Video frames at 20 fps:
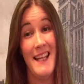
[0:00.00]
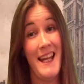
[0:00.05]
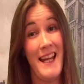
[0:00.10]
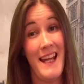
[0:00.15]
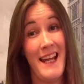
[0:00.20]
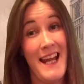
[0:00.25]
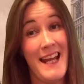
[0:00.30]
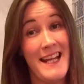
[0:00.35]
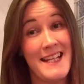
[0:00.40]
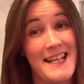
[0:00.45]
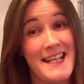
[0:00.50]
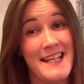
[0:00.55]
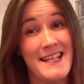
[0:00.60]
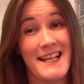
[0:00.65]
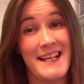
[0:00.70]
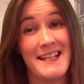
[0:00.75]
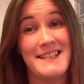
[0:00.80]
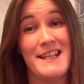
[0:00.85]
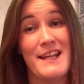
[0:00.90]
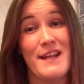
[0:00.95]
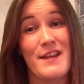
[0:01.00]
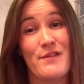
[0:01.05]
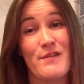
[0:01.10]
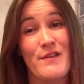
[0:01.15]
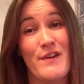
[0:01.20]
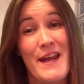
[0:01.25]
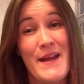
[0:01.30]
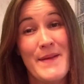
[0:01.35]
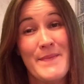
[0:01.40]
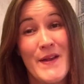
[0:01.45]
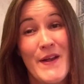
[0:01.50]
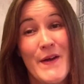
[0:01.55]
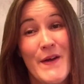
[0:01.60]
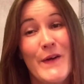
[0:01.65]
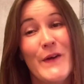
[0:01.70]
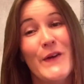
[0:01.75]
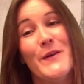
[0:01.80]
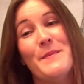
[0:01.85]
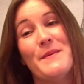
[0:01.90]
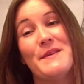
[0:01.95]
In 1893,
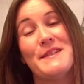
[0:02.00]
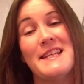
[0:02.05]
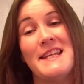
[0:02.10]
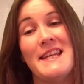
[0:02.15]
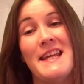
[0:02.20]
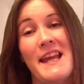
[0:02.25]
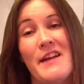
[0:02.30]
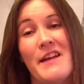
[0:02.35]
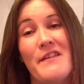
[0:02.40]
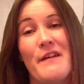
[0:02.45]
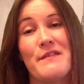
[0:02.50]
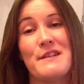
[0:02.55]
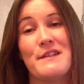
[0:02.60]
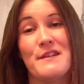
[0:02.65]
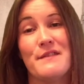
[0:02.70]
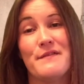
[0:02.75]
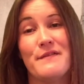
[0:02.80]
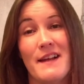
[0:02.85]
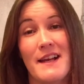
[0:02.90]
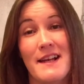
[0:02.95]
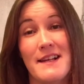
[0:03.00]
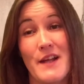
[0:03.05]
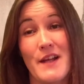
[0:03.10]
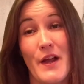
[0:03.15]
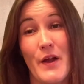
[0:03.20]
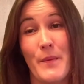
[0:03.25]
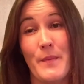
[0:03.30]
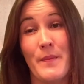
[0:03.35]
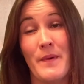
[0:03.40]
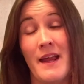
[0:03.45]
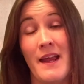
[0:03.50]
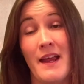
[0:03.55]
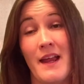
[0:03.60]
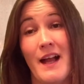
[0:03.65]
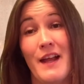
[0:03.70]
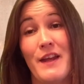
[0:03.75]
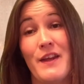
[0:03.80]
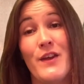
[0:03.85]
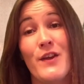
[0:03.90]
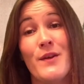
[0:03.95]
almost a year after the first opening,
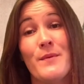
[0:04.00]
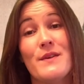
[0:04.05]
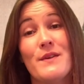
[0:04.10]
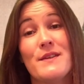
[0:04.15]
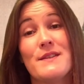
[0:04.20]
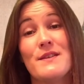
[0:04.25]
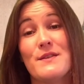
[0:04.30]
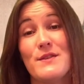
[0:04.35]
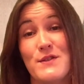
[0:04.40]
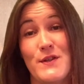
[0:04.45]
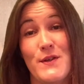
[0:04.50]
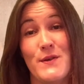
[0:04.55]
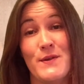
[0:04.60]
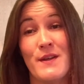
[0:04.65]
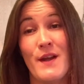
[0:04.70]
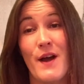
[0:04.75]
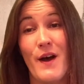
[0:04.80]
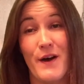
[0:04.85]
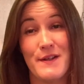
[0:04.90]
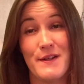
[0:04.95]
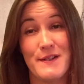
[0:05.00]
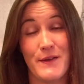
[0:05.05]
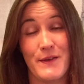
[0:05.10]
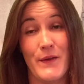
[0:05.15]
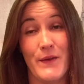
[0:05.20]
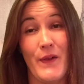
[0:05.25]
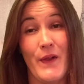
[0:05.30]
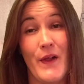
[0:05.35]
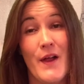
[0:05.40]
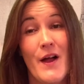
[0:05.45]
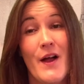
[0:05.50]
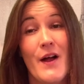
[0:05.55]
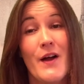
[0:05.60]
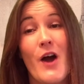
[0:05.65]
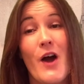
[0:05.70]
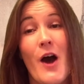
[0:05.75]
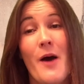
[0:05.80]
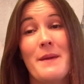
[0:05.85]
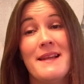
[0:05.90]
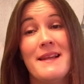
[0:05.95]
a humorous student article
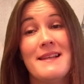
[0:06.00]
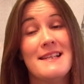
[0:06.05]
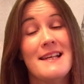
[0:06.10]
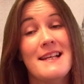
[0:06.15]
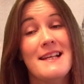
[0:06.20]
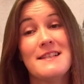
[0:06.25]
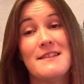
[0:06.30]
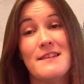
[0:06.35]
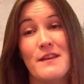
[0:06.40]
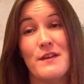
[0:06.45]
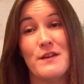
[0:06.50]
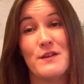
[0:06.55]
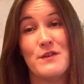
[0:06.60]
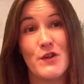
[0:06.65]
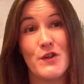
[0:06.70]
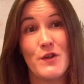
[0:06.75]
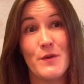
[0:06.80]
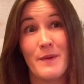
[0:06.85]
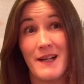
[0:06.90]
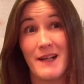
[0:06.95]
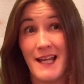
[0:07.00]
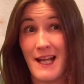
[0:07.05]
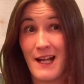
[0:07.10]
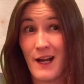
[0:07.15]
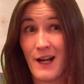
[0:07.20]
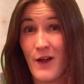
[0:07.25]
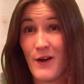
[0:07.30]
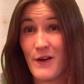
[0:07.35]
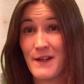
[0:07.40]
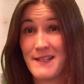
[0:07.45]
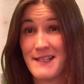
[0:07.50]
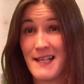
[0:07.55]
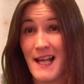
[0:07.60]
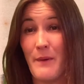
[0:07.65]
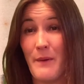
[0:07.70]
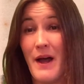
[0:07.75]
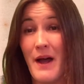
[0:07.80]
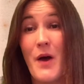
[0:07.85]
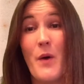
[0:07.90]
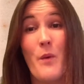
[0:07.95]
commented that the Jubilee clock
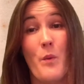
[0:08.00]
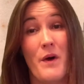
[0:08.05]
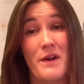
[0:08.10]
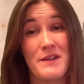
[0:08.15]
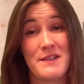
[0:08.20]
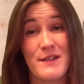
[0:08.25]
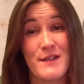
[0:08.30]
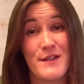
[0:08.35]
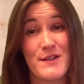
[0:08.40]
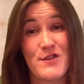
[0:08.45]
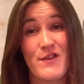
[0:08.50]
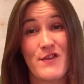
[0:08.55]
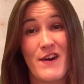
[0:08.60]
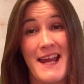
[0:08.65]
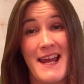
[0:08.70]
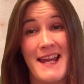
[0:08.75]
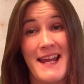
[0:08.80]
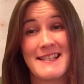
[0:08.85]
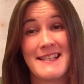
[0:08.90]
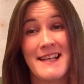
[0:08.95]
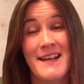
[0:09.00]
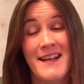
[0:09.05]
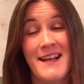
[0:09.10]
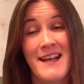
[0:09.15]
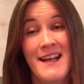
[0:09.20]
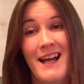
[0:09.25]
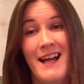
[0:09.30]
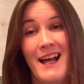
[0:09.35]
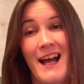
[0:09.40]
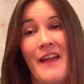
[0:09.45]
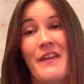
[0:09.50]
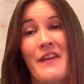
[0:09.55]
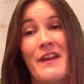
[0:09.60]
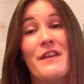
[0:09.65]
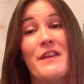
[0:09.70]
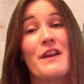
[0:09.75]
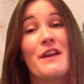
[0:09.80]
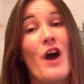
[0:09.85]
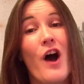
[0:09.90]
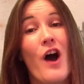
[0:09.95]
tower wasn't straight and that
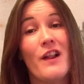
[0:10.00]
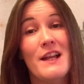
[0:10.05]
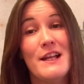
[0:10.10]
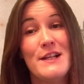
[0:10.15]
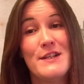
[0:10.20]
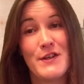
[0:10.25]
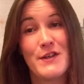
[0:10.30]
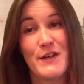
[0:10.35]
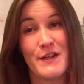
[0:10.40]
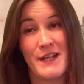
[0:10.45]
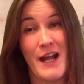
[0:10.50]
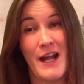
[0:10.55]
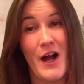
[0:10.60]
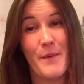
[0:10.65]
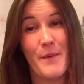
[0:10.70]
the college could now